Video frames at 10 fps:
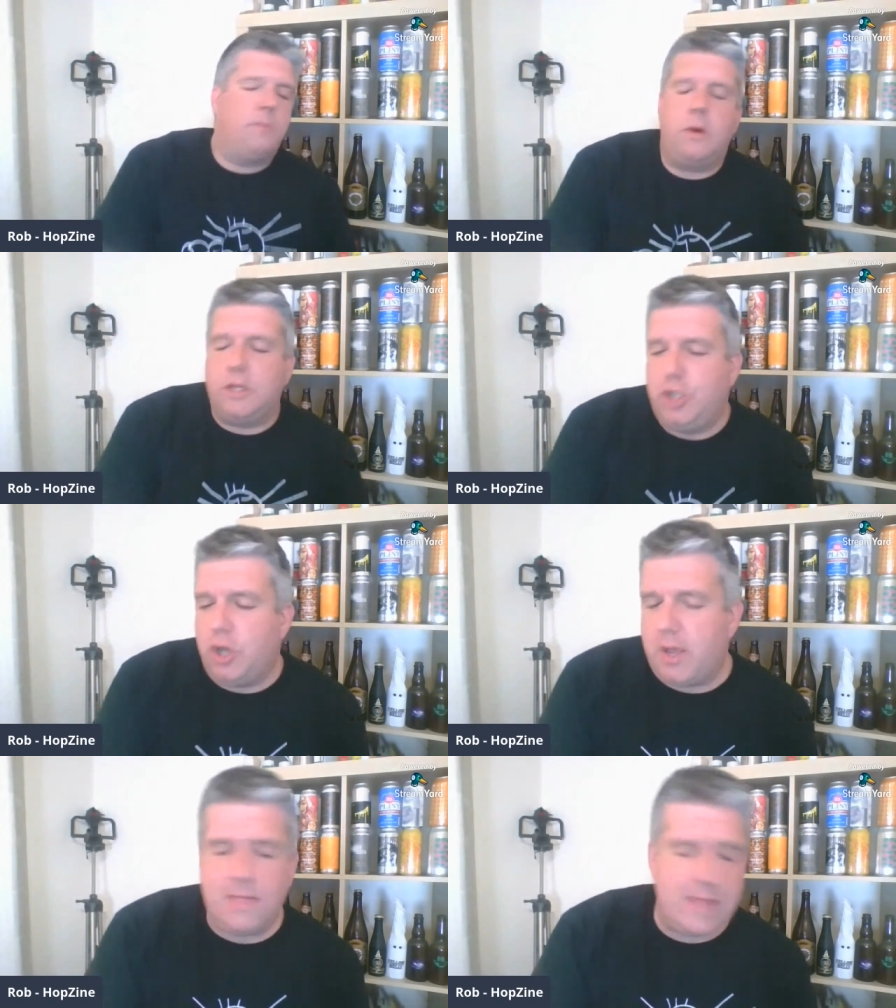I'm going to
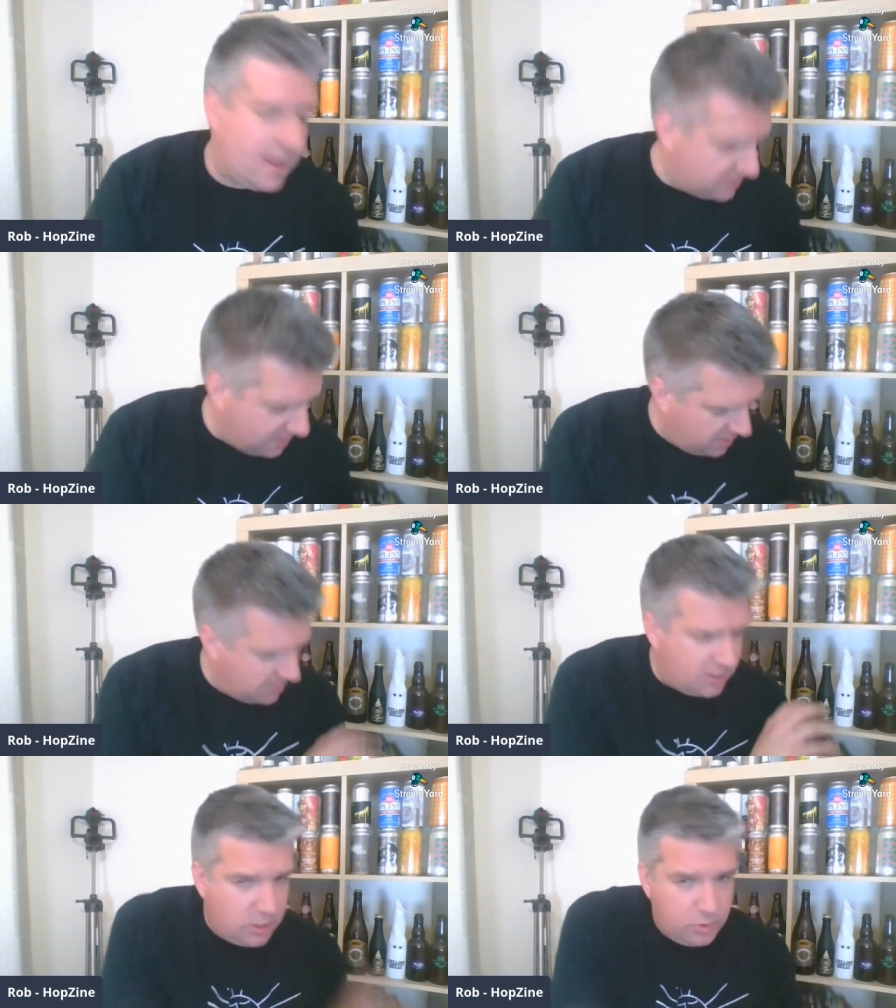chuck in there because I
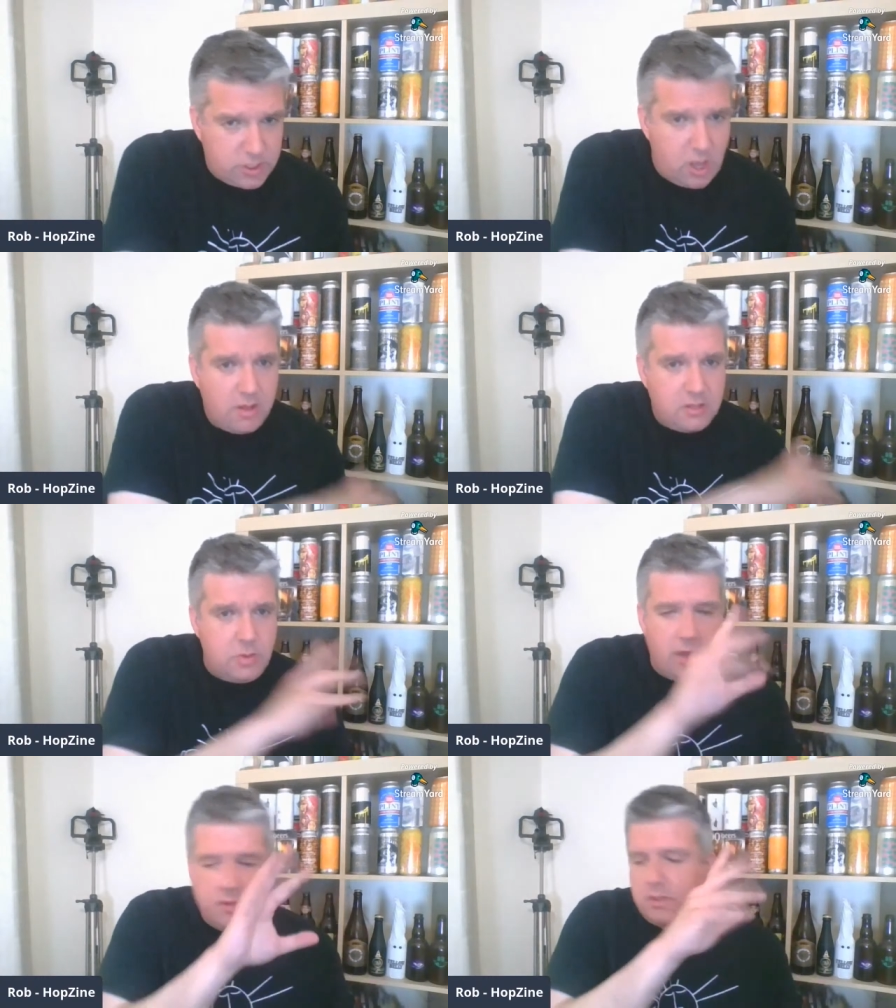had the two salt as
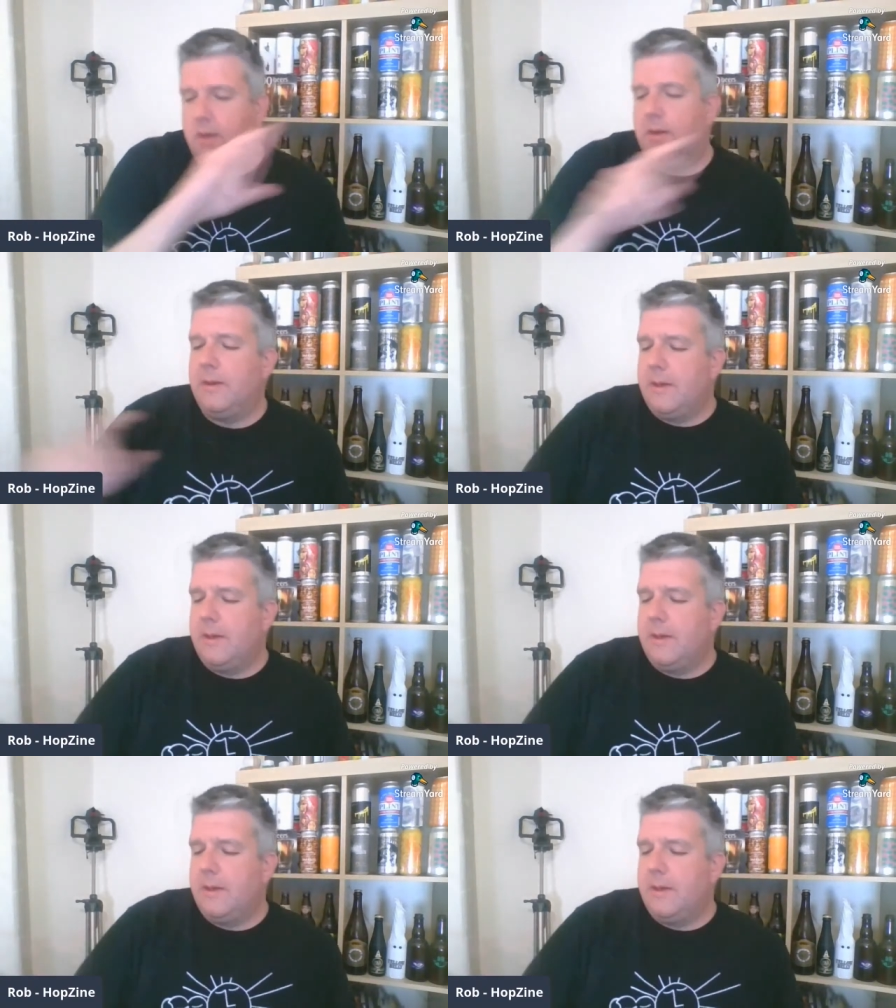well. So,